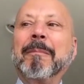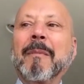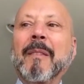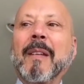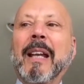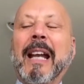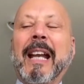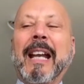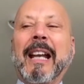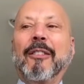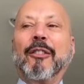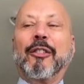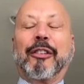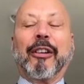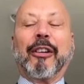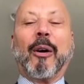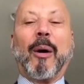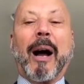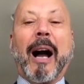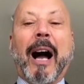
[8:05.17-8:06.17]
And
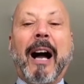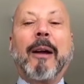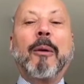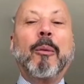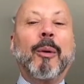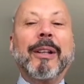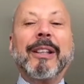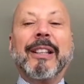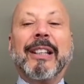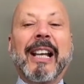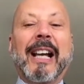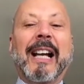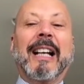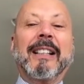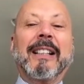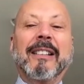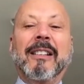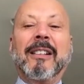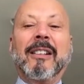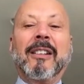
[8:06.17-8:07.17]
so I would
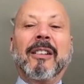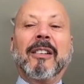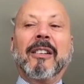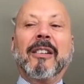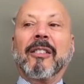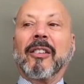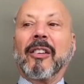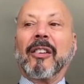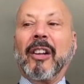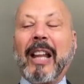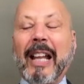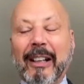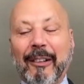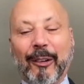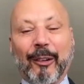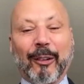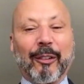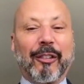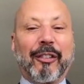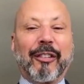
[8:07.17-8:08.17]
get
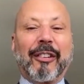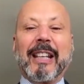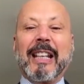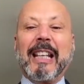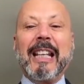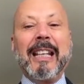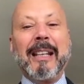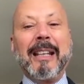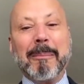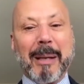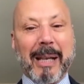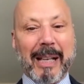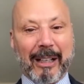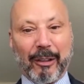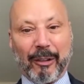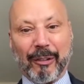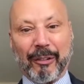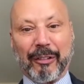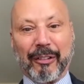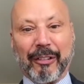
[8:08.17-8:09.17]
letters,
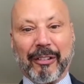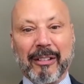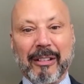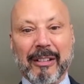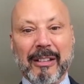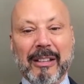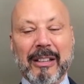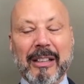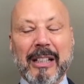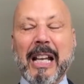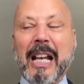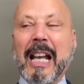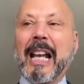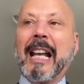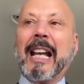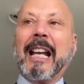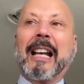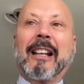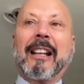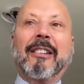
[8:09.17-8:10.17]
emails,
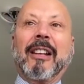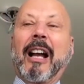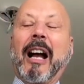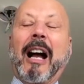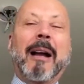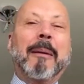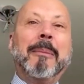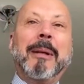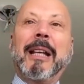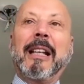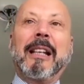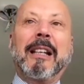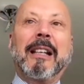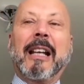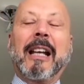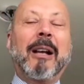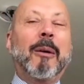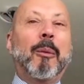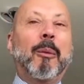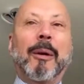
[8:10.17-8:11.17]
and I mean,
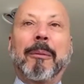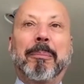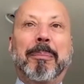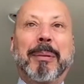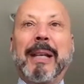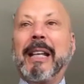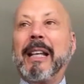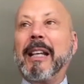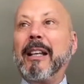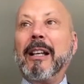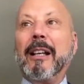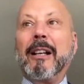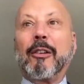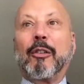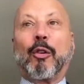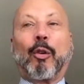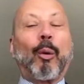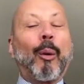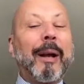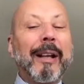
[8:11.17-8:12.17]
it would be
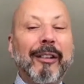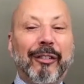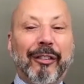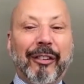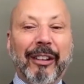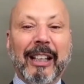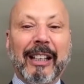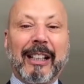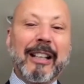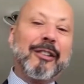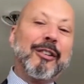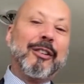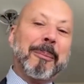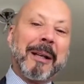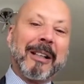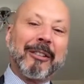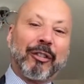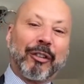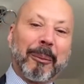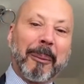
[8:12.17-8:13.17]
crazy. "Can you
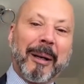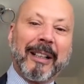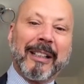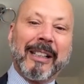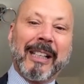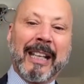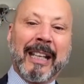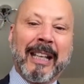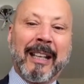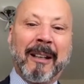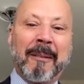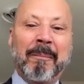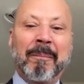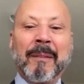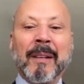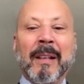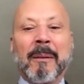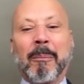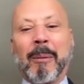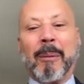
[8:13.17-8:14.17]
mention my name?
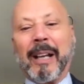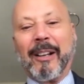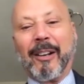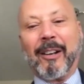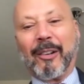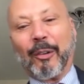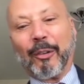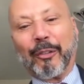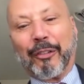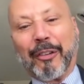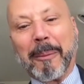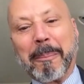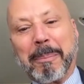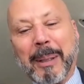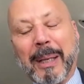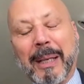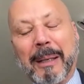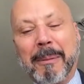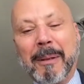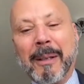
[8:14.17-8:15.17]
My uncle's a
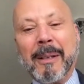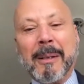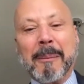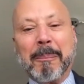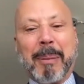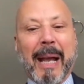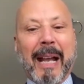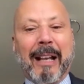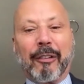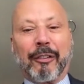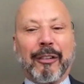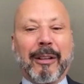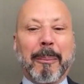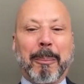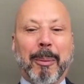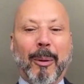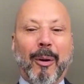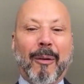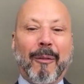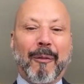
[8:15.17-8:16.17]
big
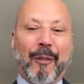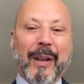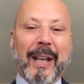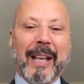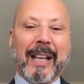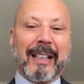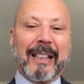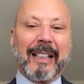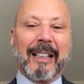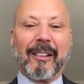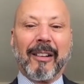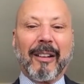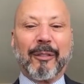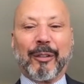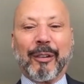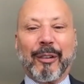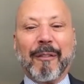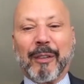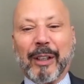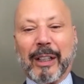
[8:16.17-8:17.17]
basketball fan. He lives
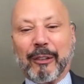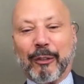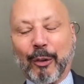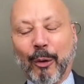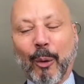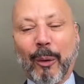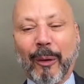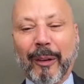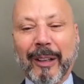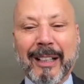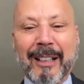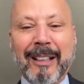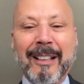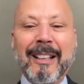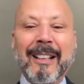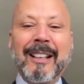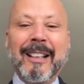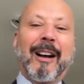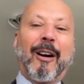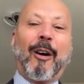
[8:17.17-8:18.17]
in Victoria,"
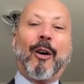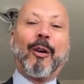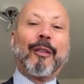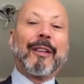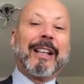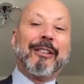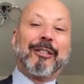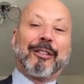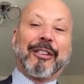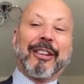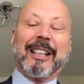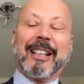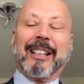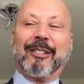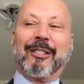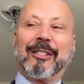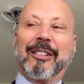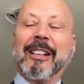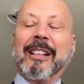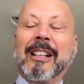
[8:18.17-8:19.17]
all these
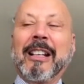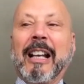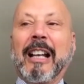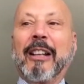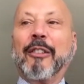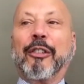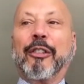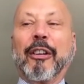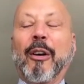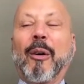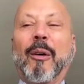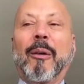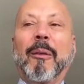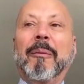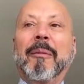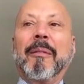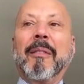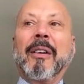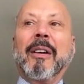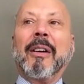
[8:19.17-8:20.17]
things. And
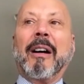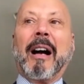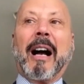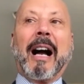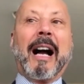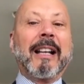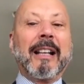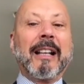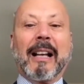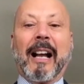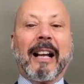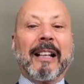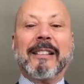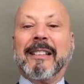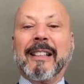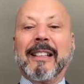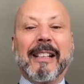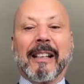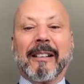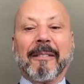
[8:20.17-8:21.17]
so I
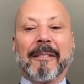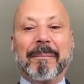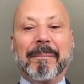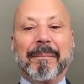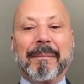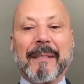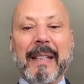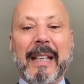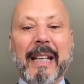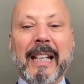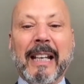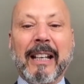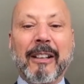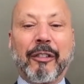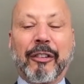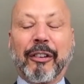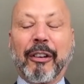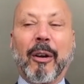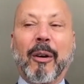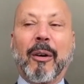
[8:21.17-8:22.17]
did it. And
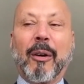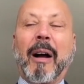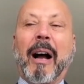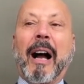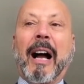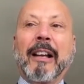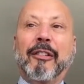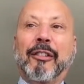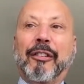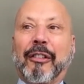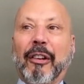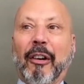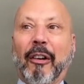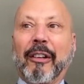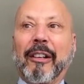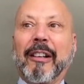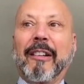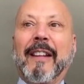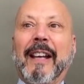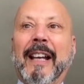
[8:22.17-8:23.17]
so I
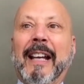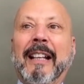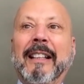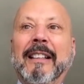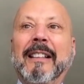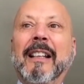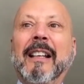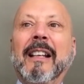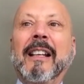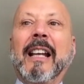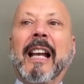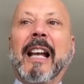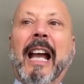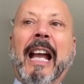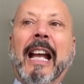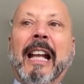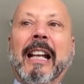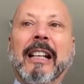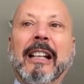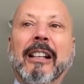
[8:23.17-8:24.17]
started that,
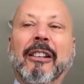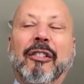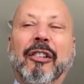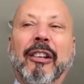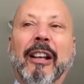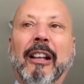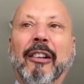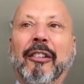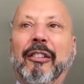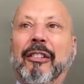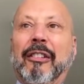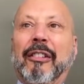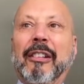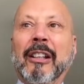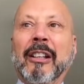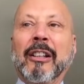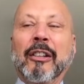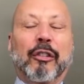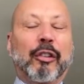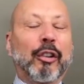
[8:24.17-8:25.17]
and it just
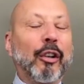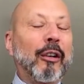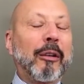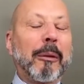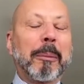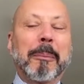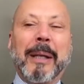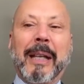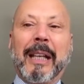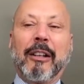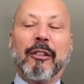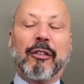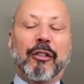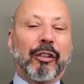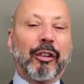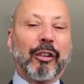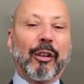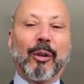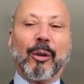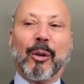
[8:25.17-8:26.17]
took me
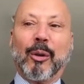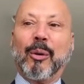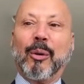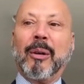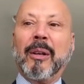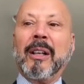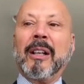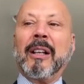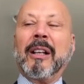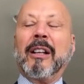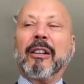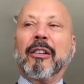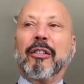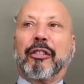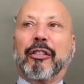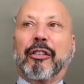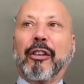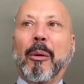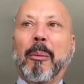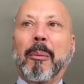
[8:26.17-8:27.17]
to
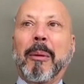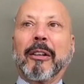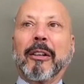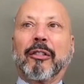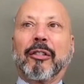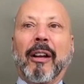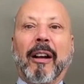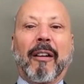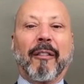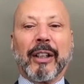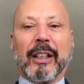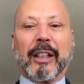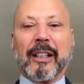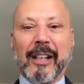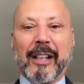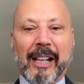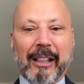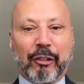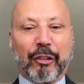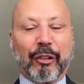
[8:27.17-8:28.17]
so much of a
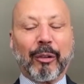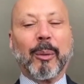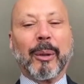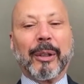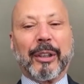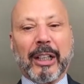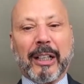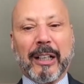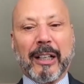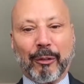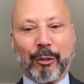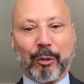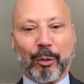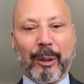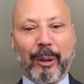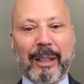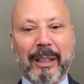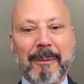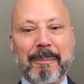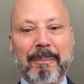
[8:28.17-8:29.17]
connection with the
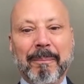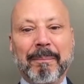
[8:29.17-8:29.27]
country.